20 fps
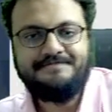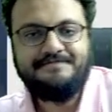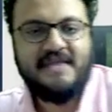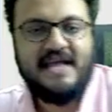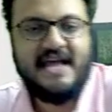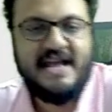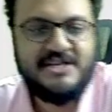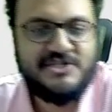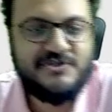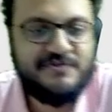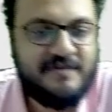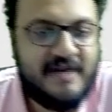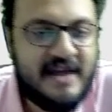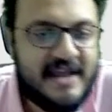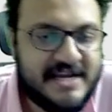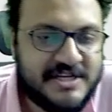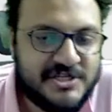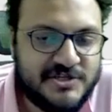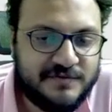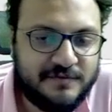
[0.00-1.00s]

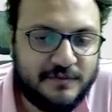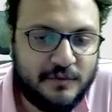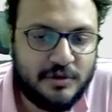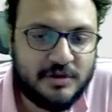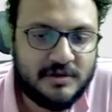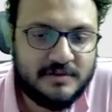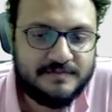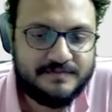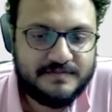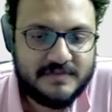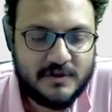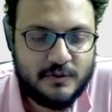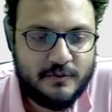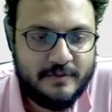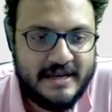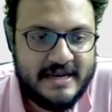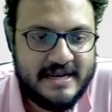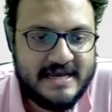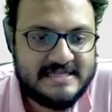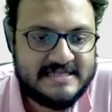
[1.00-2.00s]
h5, h4,
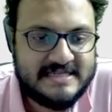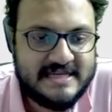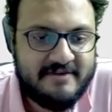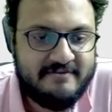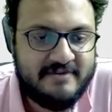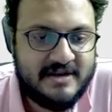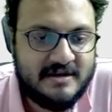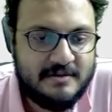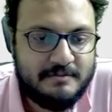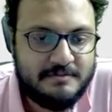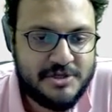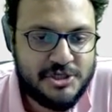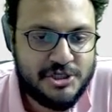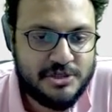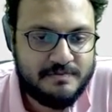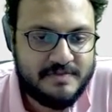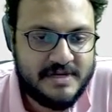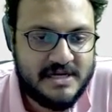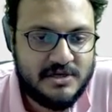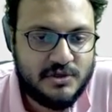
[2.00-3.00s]
queen a7,
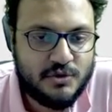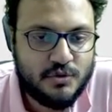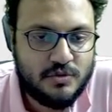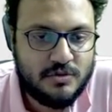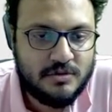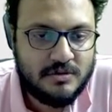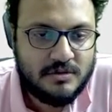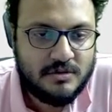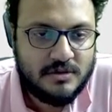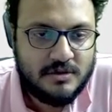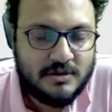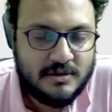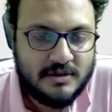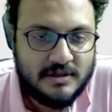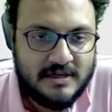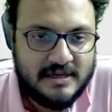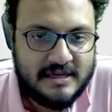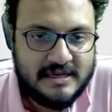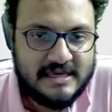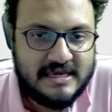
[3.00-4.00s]
bishop e2,
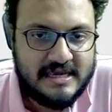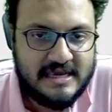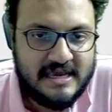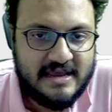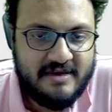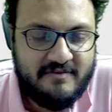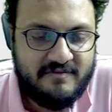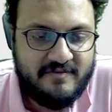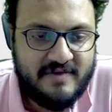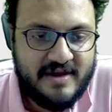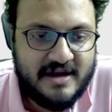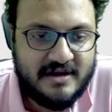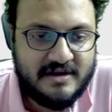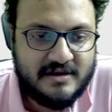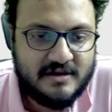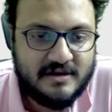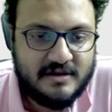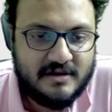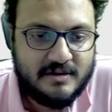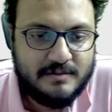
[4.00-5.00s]
king f8,
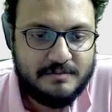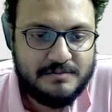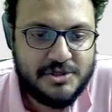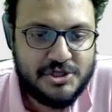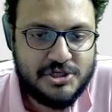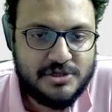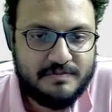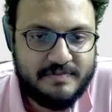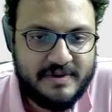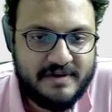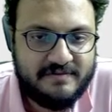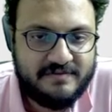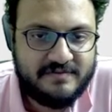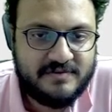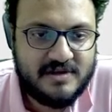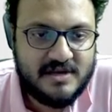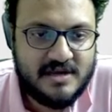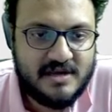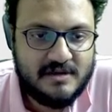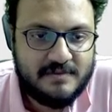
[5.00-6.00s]
bishop
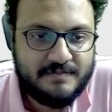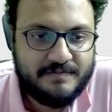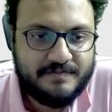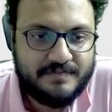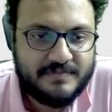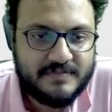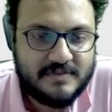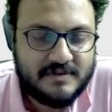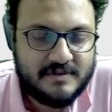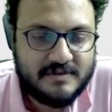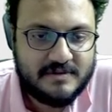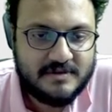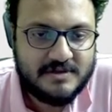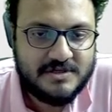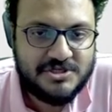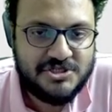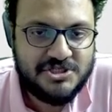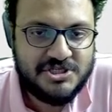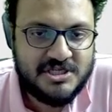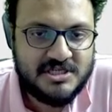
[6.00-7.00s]
f3,
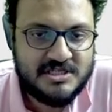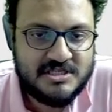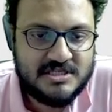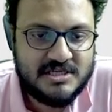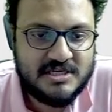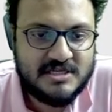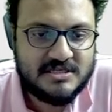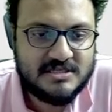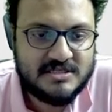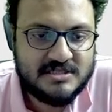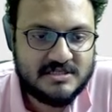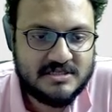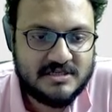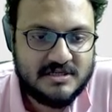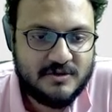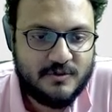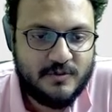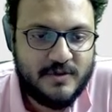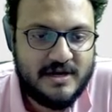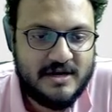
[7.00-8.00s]
g6,
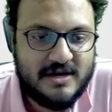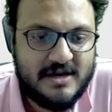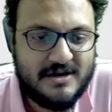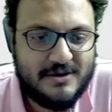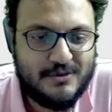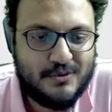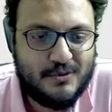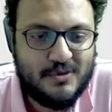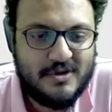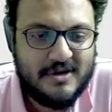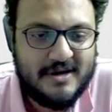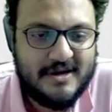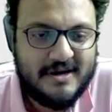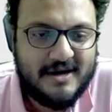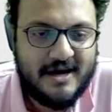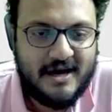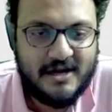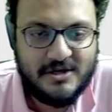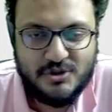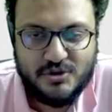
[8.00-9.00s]
queen d2.
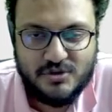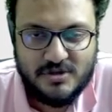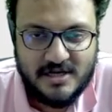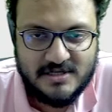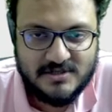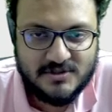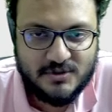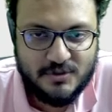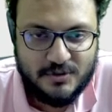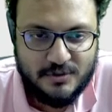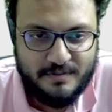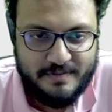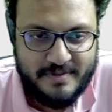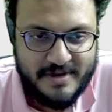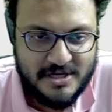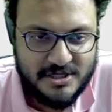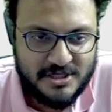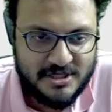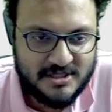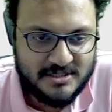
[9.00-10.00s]
Arjun has good
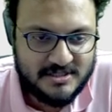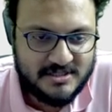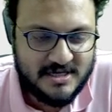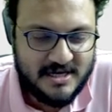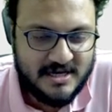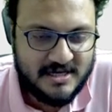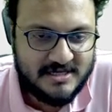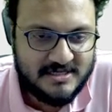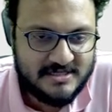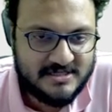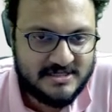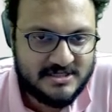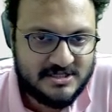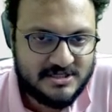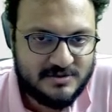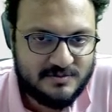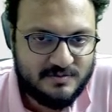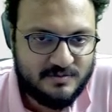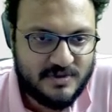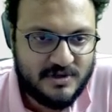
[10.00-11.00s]
patience. Yeah, he's
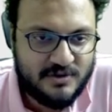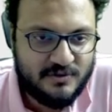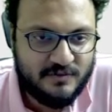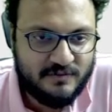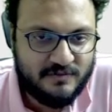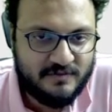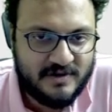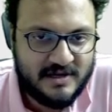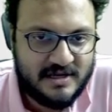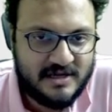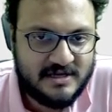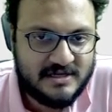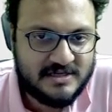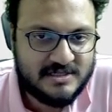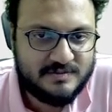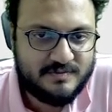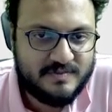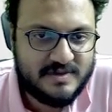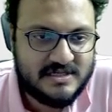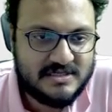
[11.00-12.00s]
just maneuvering his
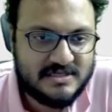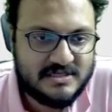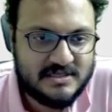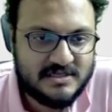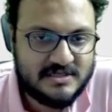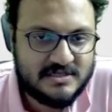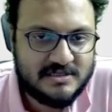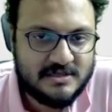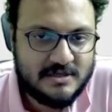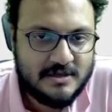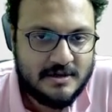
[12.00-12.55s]
pieces.